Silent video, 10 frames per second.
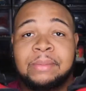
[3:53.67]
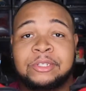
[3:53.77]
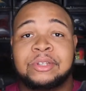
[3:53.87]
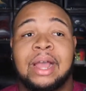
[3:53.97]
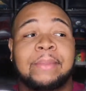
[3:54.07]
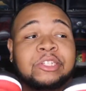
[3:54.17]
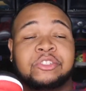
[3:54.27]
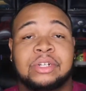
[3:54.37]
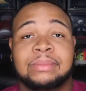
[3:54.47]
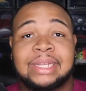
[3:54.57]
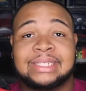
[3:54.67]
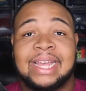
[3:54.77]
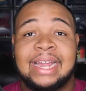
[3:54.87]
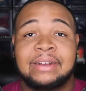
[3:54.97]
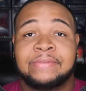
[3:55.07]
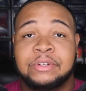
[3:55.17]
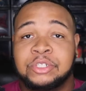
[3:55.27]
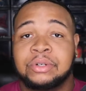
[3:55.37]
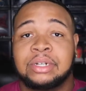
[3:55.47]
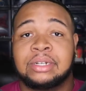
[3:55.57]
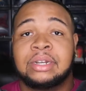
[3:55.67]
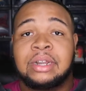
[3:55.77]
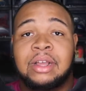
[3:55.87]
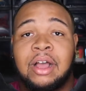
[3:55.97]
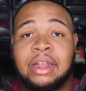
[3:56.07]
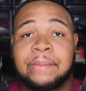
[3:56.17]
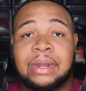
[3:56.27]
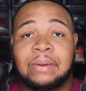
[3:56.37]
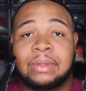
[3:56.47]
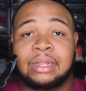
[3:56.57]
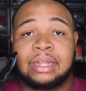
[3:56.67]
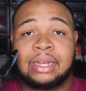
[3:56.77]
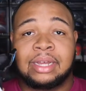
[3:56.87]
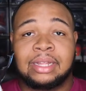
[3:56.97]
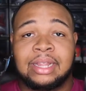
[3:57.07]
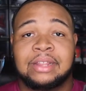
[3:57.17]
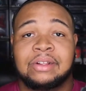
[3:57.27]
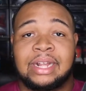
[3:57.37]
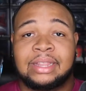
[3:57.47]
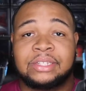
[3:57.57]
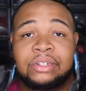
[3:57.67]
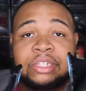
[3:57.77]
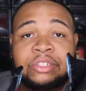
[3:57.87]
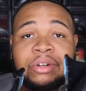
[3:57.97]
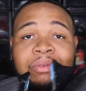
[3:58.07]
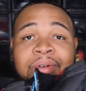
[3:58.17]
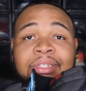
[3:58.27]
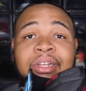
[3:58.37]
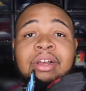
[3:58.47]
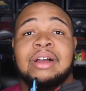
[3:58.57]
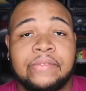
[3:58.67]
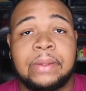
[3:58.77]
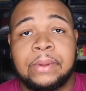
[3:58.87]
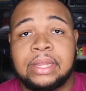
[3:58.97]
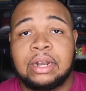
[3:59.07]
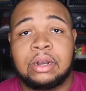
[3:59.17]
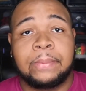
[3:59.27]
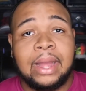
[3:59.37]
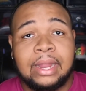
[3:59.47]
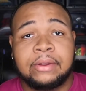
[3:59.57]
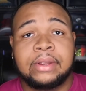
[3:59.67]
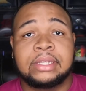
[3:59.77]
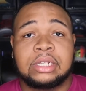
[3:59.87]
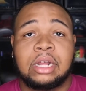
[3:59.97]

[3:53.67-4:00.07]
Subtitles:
I'm extremely excited for Jordan on coming out with leather like this on these Jordan 1s. Hopefully they put that on the pine greens and